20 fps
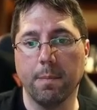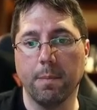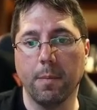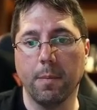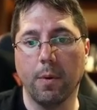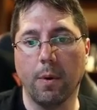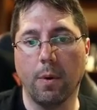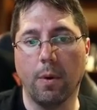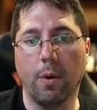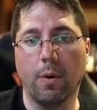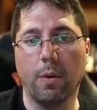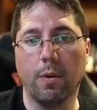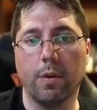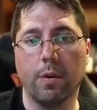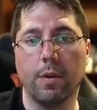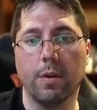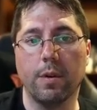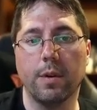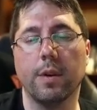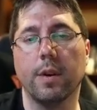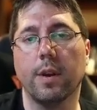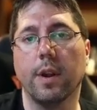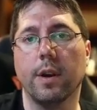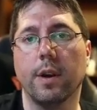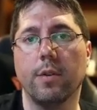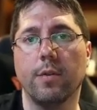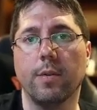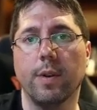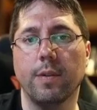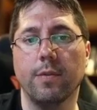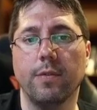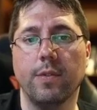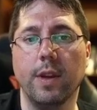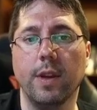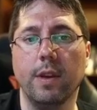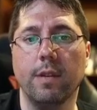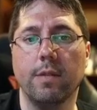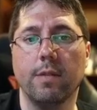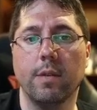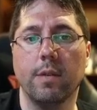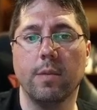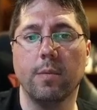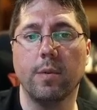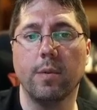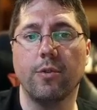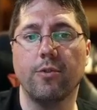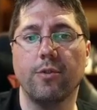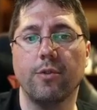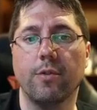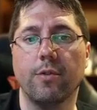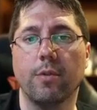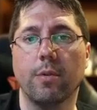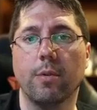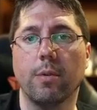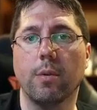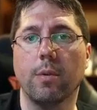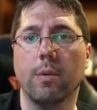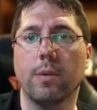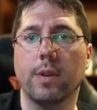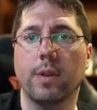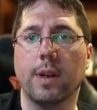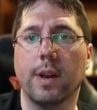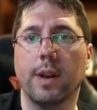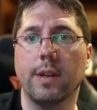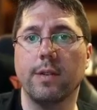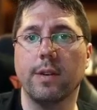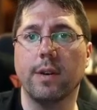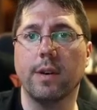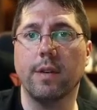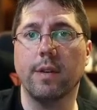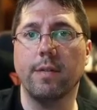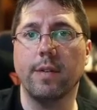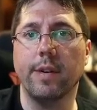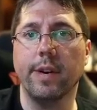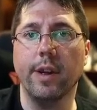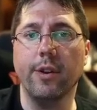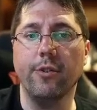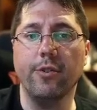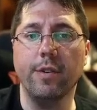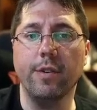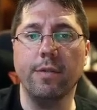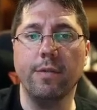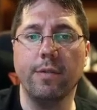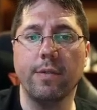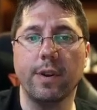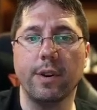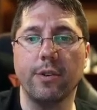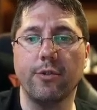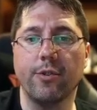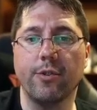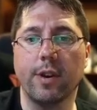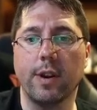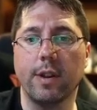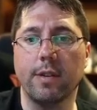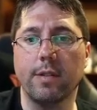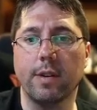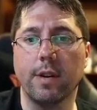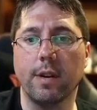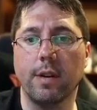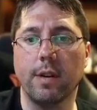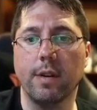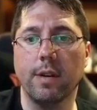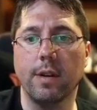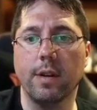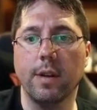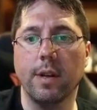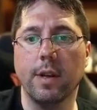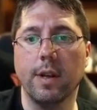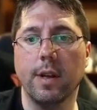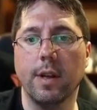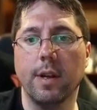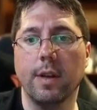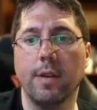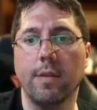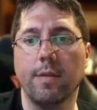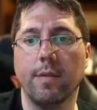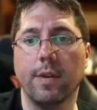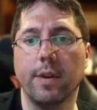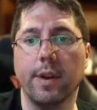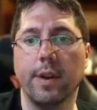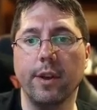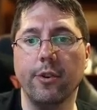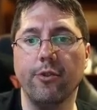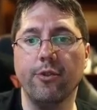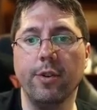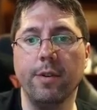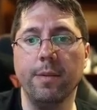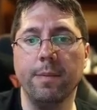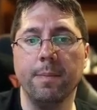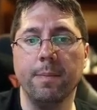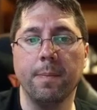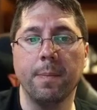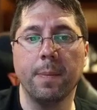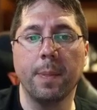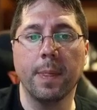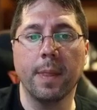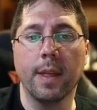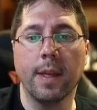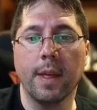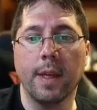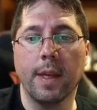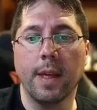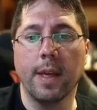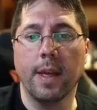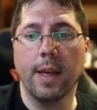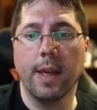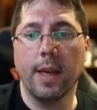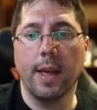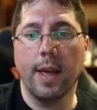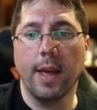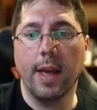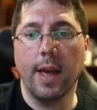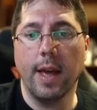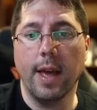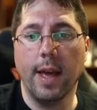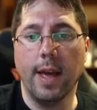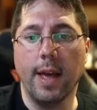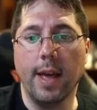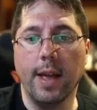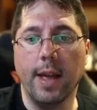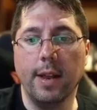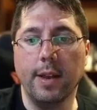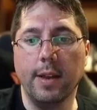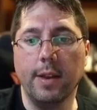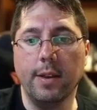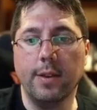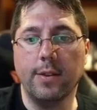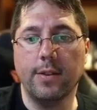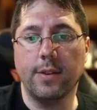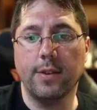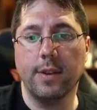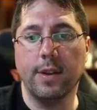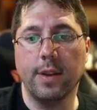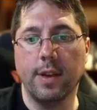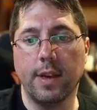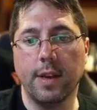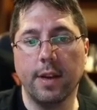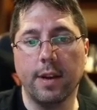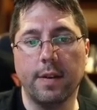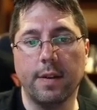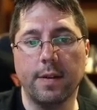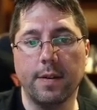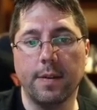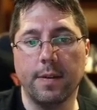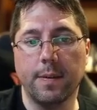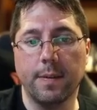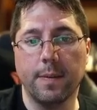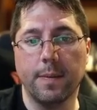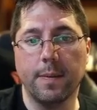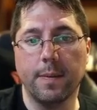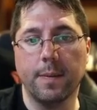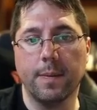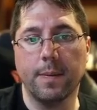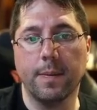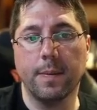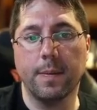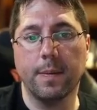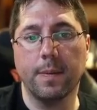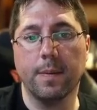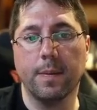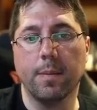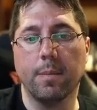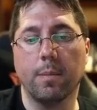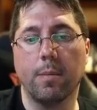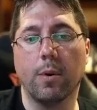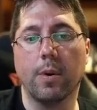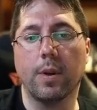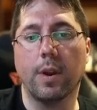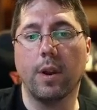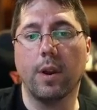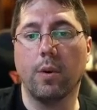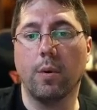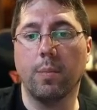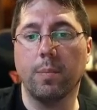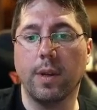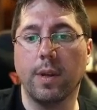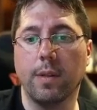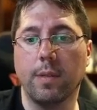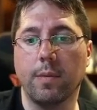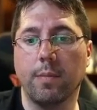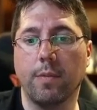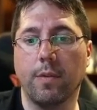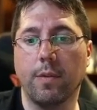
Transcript: or knight to f6, which is so-called classical variation, French classical variation. And here Bogdan opted for